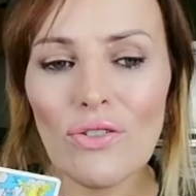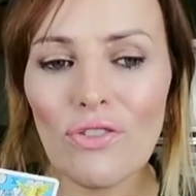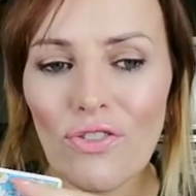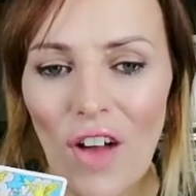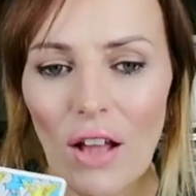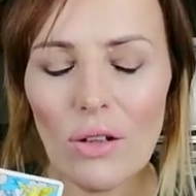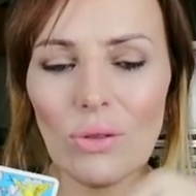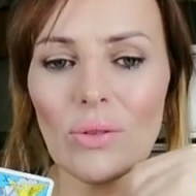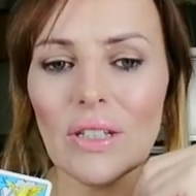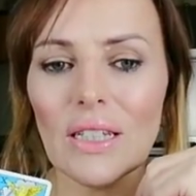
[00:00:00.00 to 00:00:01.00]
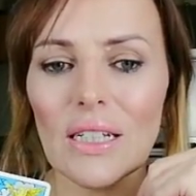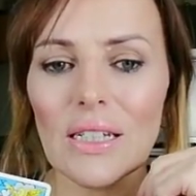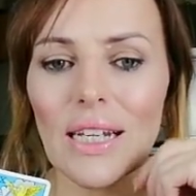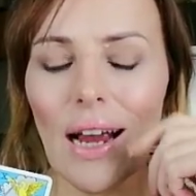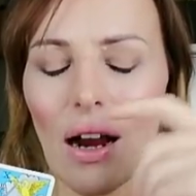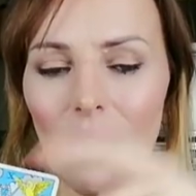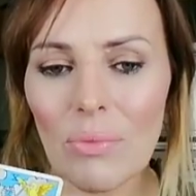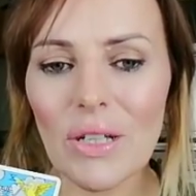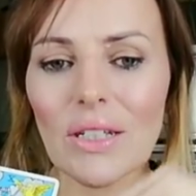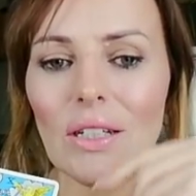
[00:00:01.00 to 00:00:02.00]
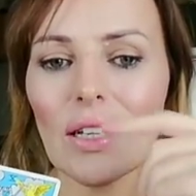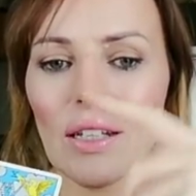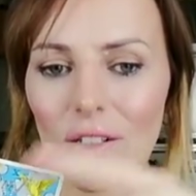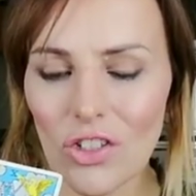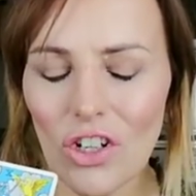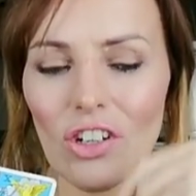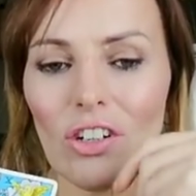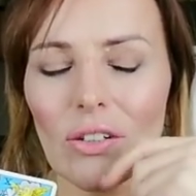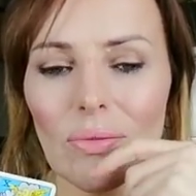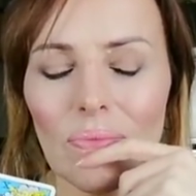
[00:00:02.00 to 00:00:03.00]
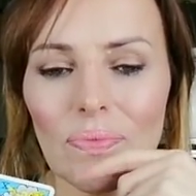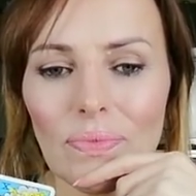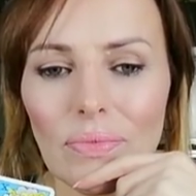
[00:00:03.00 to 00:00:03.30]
you follow this karmic turn,